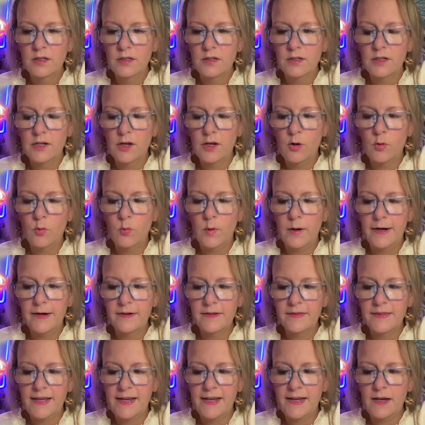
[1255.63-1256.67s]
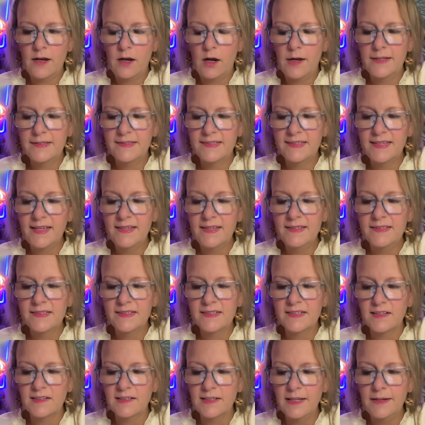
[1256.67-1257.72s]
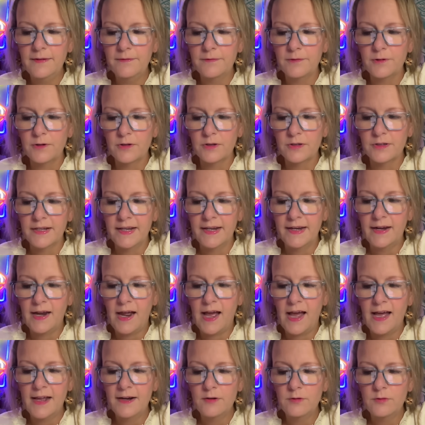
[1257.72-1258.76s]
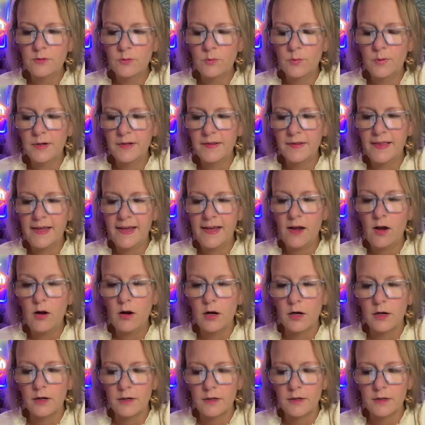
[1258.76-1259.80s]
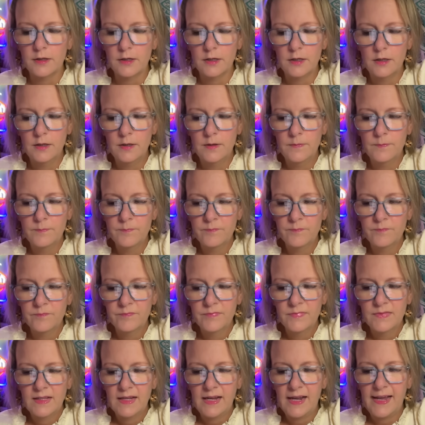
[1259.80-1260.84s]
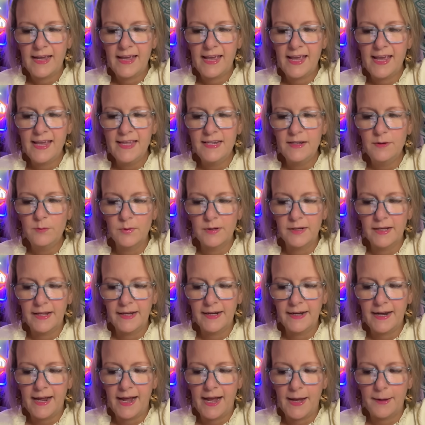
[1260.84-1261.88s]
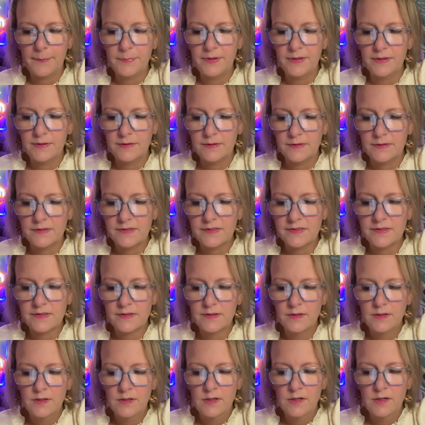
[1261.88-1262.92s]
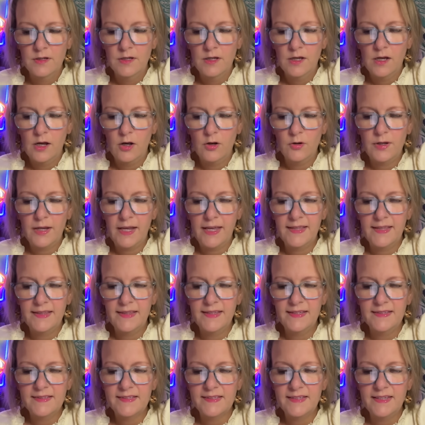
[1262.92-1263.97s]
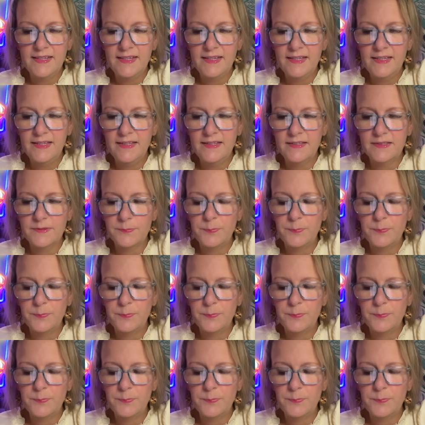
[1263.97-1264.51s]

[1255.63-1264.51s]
know where they It says delivered and I don't know where they are. I hate it when that happens. Okay, this is